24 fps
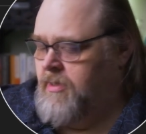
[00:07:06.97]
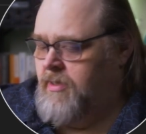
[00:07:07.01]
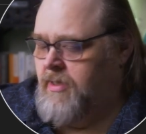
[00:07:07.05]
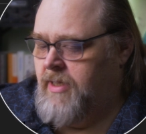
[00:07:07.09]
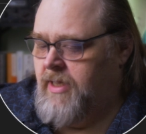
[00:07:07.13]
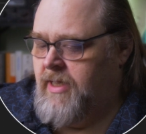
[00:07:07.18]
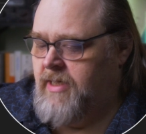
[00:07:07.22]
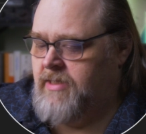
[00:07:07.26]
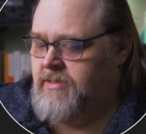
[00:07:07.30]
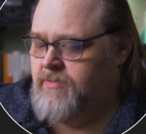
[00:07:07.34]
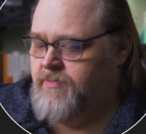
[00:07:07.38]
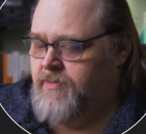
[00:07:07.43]
A
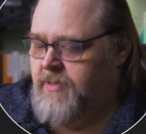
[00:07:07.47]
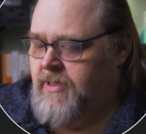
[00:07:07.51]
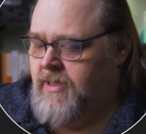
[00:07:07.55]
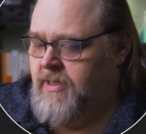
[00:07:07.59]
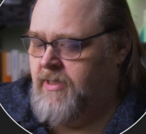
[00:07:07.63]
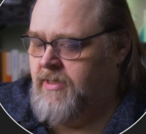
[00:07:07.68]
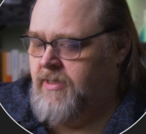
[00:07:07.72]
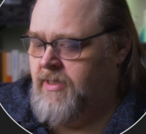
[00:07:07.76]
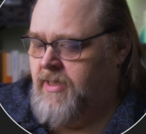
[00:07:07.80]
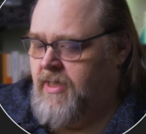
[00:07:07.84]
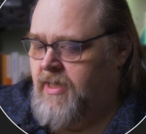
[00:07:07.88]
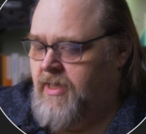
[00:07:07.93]
S
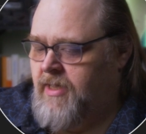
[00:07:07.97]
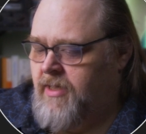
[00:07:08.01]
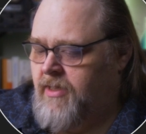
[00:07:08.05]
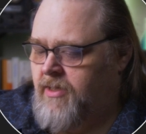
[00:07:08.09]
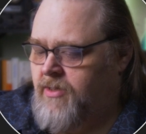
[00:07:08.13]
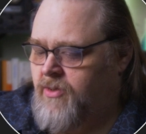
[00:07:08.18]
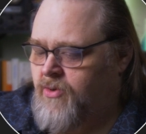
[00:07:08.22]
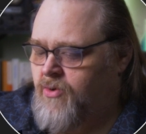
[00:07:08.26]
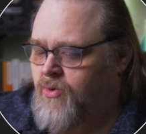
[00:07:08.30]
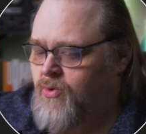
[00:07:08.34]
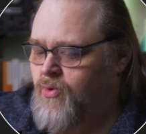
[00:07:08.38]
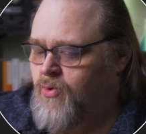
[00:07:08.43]
P dot net
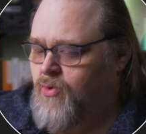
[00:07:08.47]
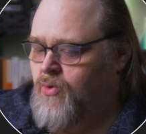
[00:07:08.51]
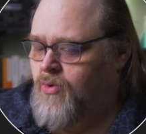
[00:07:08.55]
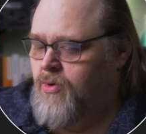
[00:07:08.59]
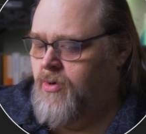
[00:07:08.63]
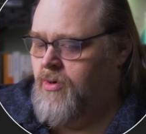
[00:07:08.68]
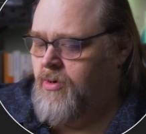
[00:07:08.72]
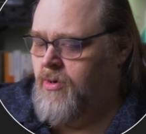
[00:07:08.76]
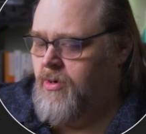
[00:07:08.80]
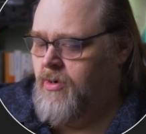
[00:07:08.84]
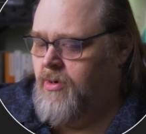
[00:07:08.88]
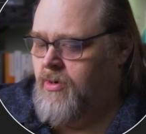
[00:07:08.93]

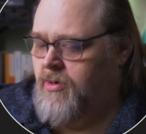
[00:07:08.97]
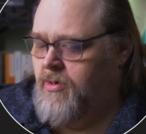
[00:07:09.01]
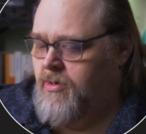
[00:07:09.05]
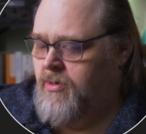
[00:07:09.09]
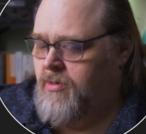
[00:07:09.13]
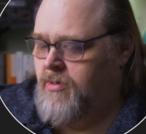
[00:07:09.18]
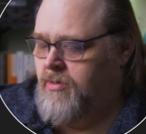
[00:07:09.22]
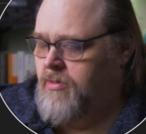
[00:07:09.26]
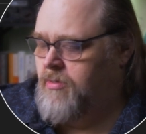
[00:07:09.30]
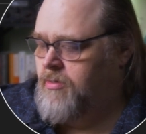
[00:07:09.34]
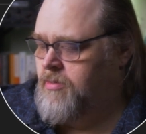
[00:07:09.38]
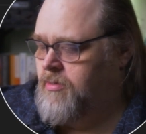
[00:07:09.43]
Core
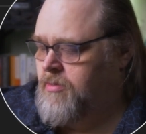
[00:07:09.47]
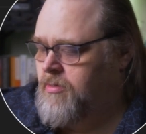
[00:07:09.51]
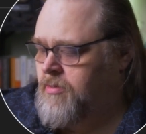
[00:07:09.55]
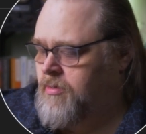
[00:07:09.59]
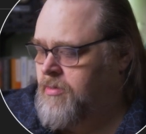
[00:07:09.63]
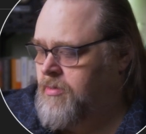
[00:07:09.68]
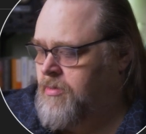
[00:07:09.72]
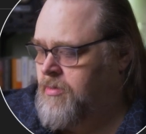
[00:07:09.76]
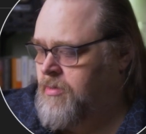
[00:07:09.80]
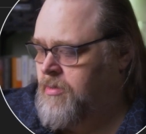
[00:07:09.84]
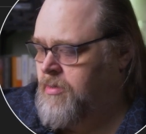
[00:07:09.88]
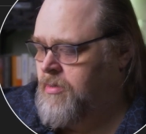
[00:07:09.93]

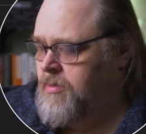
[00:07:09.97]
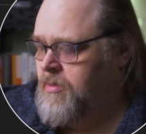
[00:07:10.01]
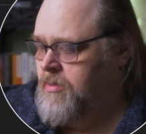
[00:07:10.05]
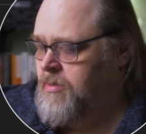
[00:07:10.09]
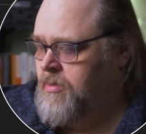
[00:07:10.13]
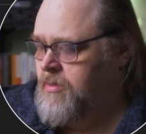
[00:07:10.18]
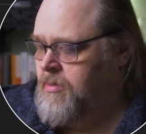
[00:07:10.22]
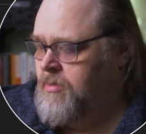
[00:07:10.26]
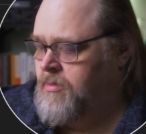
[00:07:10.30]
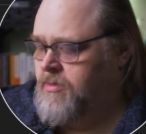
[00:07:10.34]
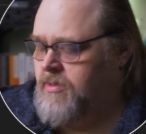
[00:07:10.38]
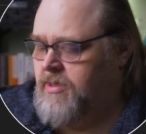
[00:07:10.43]

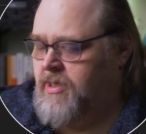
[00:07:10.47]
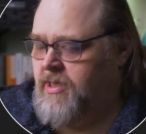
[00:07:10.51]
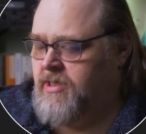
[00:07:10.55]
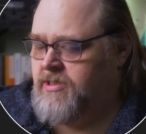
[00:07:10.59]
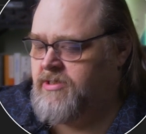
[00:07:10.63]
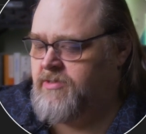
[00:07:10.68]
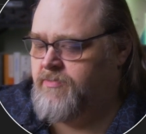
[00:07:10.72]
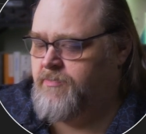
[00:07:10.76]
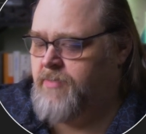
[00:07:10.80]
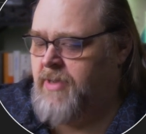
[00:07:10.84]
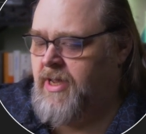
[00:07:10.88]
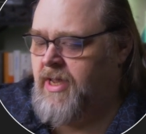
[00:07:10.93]

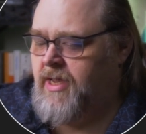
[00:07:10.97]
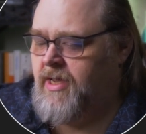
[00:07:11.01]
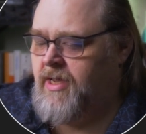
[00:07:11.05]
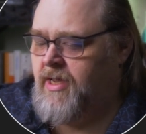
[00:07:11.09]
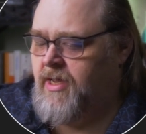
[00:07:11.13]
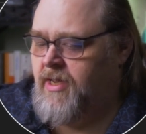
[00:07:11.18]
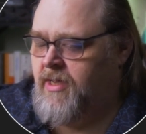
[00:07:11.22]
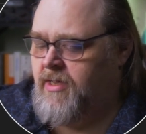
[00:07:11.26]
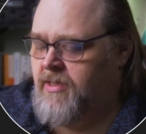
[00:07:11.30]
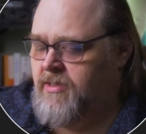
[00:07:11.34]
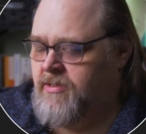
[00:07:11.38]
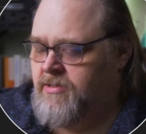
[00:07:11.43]
.S P
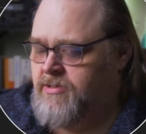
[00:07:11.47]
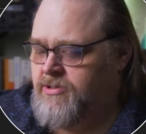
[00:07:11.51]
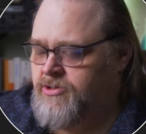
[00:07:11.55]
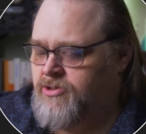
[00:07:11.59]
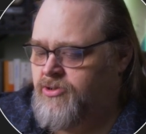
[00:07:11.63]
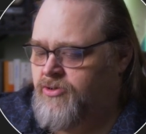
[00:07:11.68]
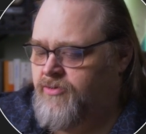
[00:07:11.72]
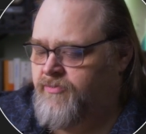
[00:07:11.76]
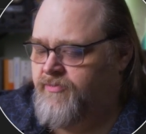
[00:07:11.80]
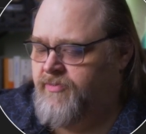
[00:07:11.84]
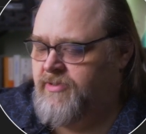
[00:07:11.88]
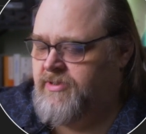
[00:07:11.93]
A
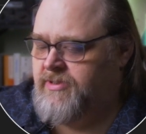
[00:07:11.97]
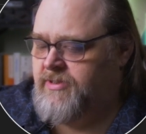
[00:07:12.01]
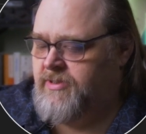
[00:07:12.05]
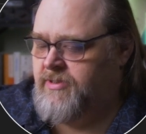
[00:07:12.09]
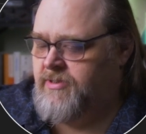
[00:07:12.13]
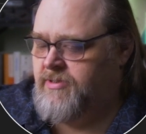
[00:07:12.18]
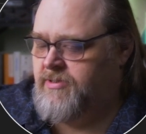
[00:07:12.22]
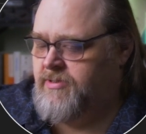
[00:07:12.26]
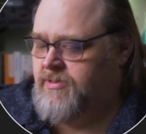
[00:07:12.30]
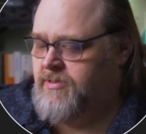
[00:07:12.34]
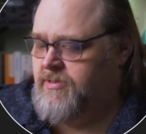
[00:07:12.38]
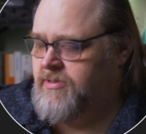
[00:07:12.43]

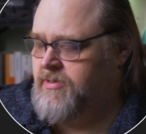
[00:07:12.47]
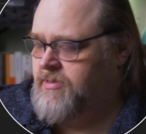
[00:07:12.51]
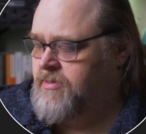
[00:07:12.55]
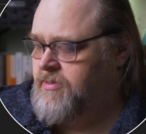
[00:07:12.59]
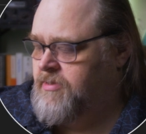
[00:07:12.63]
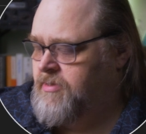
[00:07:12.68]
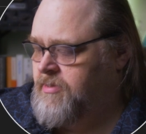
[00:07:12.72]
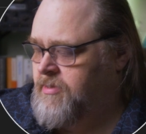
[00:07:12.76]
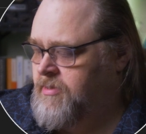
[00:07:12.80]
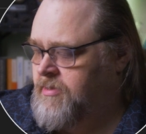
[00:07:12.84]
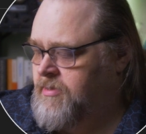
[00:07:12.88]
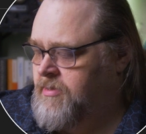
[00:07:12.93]
services
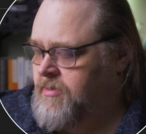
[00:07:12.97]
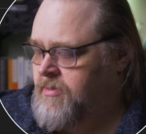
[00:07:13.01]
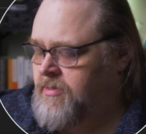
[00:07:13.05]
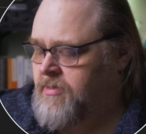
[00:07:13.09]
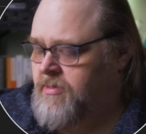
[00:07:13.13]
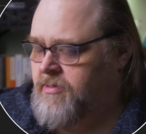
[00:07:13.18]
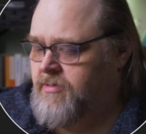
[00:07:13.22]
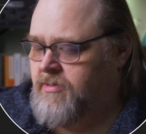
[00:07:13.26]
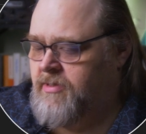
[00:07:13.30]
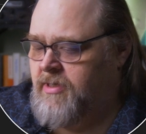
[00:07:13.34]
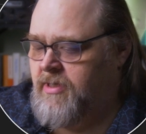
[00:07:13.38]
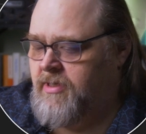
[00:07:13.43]

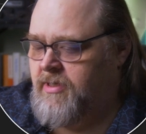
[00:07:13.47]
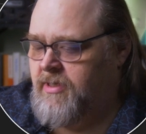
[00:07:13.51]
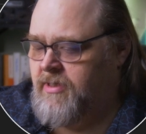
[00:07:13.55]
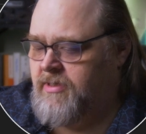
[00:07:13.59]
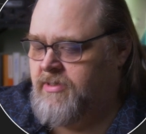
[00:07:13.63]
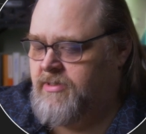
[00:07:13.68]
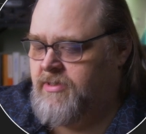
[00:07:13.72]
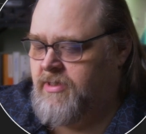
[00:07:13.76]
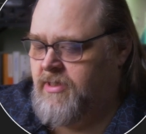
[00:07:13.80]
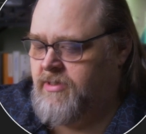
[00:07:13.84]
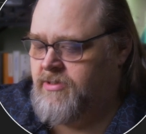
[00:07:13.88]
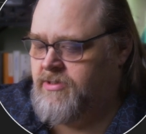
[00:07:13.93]

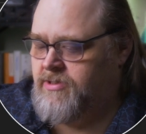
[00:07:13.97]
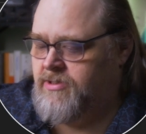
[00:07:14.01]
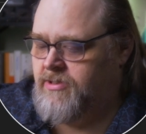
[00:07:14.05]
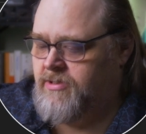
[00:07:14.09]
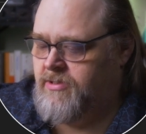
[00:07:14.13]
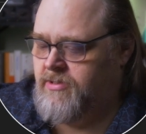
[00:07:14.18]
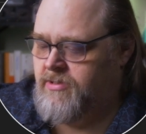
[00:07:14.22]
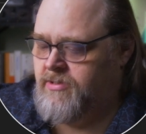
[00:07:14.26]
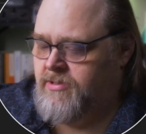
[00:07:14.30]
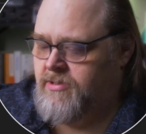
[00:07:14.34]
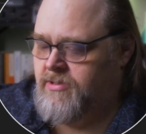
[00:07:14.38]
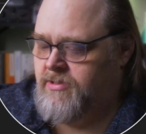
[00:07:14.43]

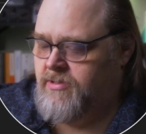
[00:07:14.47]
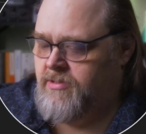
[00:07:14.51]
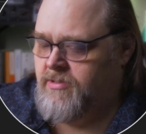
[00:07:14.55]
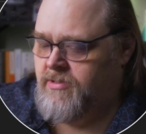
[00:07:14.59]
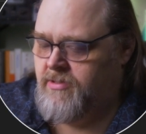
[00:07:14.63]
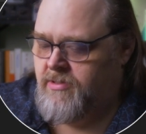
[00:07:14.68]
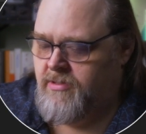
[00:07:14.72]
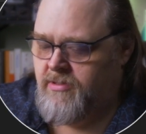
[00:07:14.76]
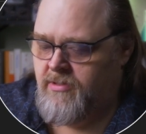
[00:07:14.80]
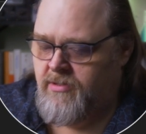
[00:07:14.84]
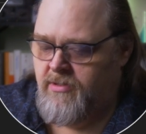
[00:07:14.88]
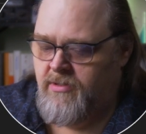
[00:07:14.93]
extensions,
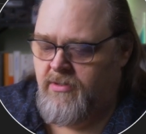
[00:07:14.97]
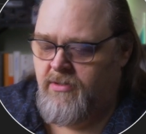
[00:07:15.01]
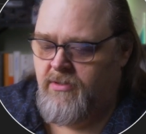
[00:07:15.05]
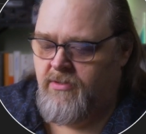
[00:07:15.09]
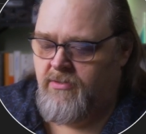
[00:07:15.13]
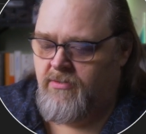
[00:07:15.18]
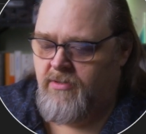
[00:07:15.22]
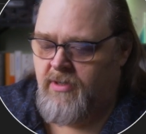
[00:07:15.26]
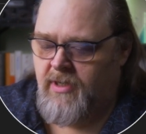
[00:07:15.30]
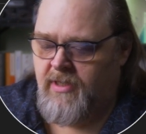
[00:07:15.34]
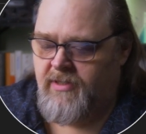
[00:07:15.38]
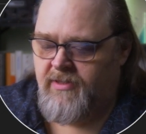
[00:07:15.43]

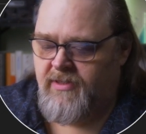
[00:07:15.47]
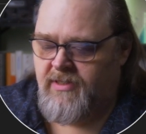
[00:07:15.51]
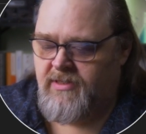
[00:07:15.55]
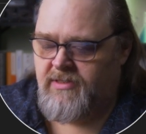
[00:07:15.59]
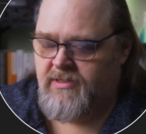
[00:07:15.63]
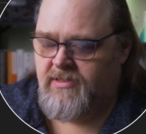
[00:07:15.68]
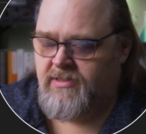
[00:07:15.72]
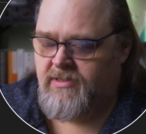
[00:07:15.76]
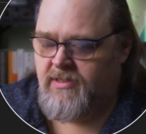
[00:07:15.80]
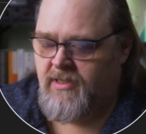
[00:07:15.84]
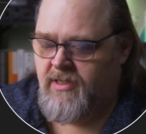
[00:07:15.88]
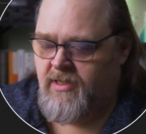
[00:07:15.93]
right? This
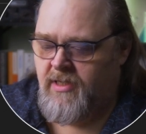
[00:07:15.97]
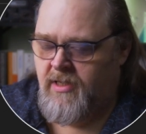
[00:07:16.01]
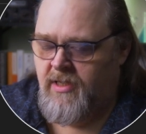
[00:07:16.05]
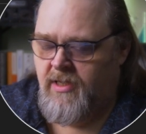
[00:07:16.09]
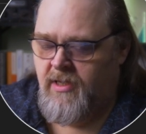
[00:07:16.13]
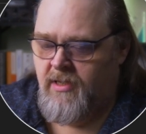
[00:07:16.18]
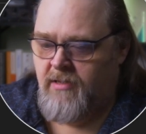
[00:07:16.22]
is a